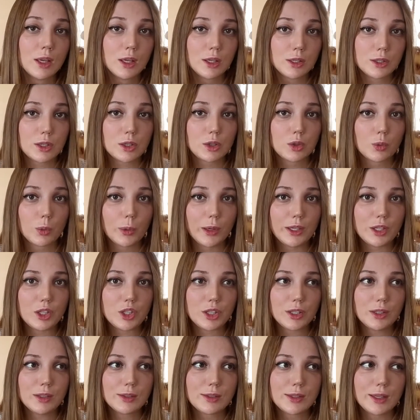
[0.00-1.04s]

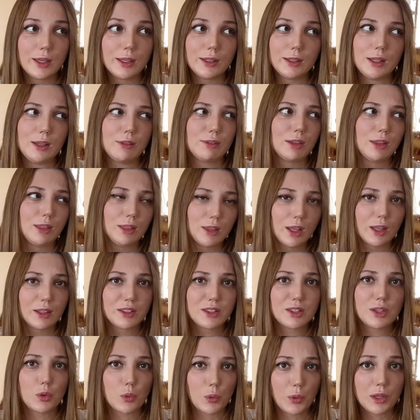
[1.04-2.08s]
situations and even not
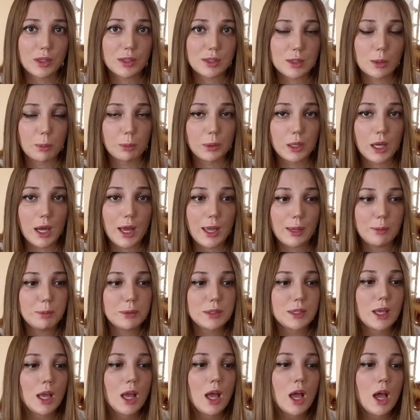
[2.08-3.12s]
serious sometimes.